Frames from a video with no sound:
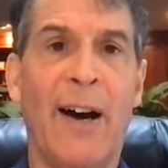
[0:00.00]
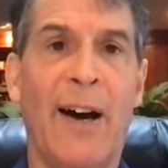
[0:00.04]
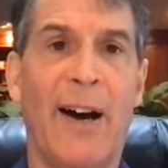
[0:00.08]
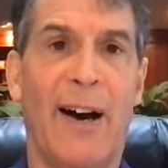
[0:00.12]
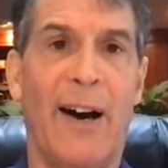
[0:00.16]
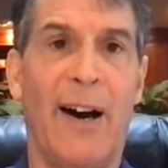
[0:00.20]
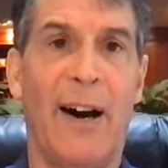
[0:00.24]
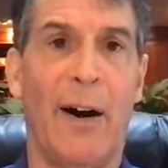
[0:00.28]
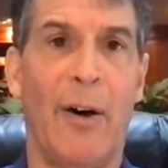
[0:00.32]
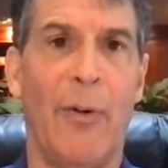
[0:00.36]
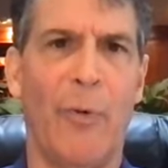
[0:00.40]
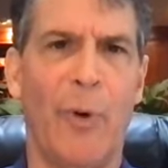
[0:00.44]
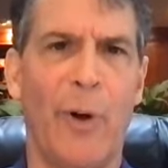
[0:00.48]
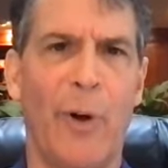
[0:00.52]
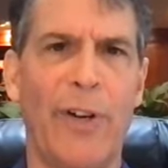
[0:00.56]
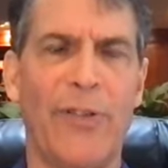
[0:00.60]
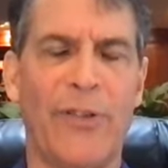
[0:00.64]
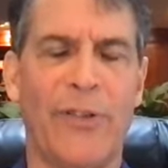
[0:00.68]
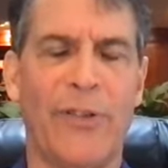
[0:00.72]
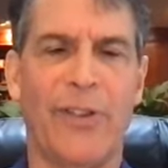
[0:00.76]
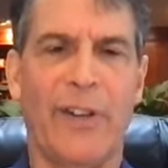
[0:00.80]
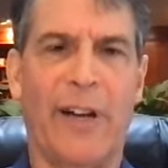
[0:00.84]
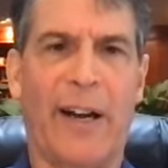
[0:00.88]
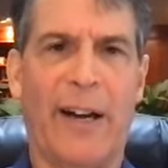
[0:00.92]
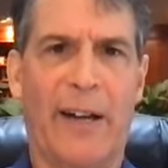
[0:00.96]

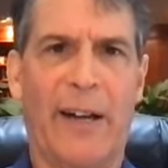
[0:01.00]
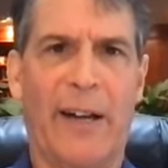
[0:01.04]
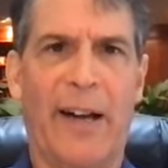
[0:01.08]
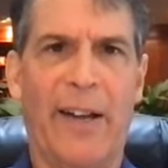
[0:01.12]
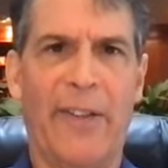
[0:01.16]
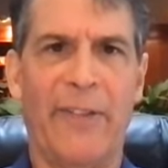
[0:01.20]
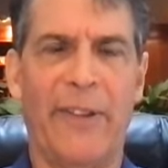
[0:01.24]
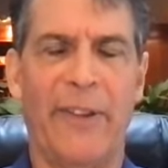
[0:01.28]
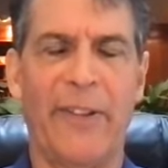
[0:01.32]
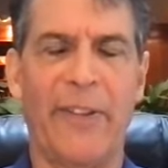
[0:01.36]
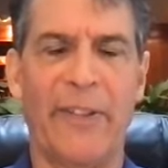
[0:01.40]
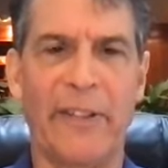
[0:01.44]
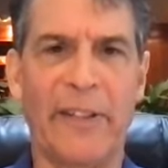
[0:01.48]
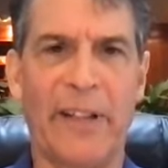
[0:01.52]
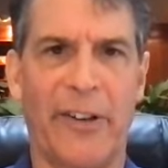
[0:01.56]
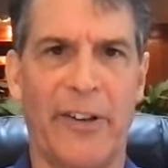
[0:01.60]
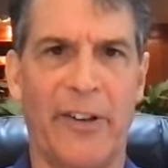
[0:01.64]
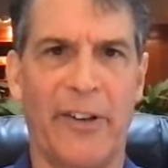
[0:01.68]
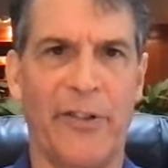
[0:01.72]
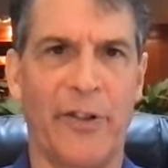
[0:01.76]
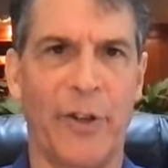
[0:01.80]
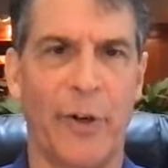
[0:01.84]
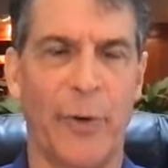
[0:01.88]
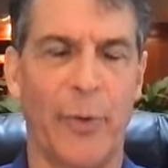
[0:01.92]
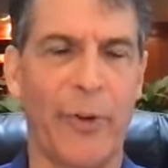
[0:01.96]
which I think the
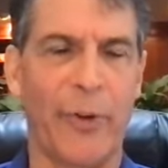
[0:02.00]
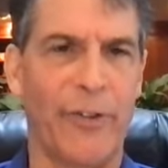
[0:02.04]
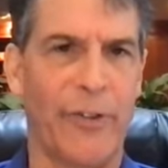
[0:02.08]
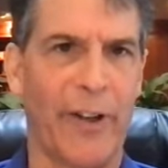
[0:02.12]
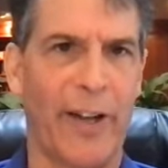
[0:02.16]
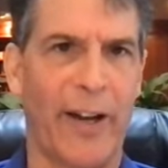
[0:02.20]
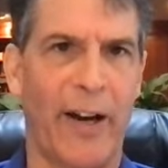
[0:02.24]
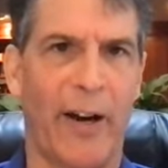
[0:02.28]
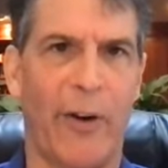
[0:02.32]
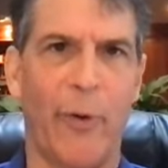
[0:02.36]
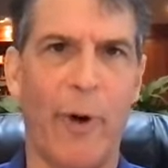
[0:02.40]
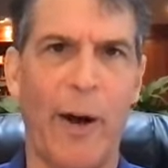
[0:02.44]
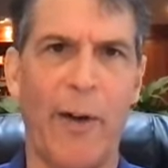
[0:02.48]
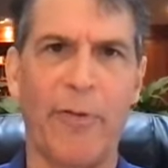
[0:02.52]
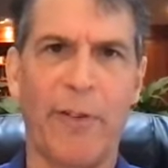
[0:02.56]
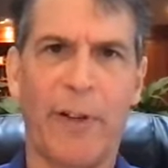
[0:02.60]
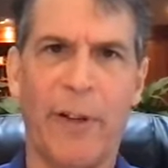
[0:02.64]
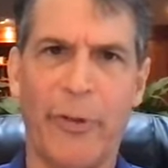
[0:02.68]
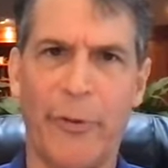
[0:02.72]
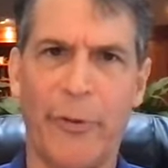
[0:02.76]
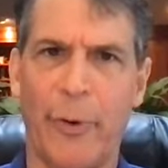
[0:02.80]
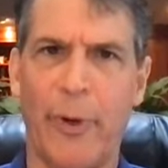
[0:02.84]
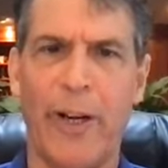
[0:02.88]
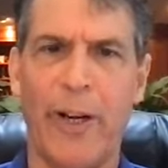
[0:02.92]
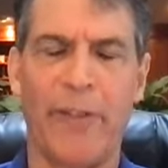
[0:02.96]
literature would say are
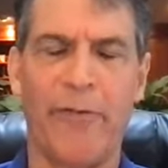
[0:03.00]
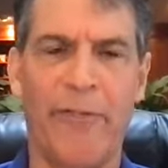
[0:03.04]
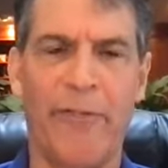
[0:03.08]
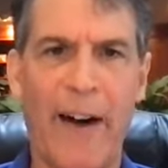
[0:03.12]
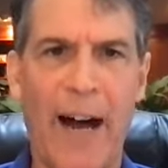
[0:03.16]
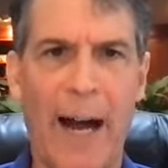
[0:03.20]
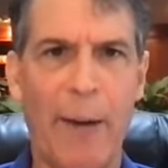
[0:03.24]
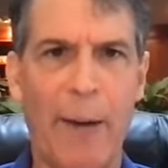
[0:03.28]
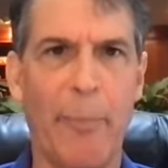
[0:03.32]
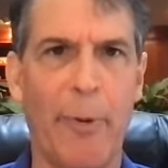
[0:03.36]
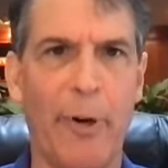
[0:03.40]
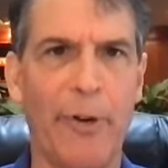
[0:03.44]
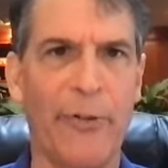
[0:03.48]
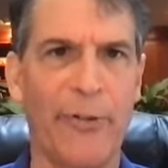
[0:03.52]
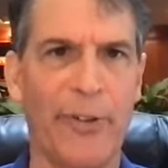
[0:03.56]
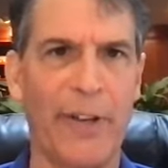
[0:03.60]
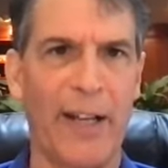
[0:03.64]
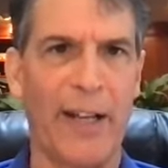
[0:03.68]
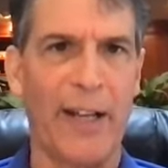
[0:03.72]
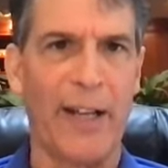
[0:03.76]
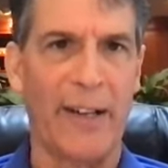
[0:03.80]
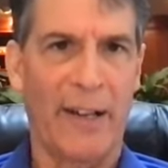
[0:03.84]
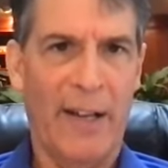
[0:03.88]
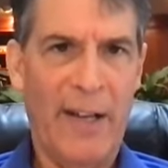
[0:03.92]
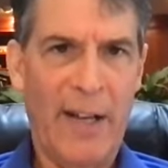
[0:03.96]
roughly 3 to
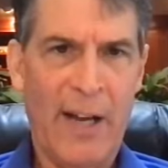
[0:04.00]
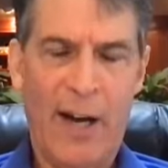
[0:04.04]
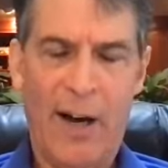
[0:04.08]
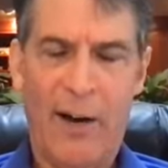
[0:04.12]
5%.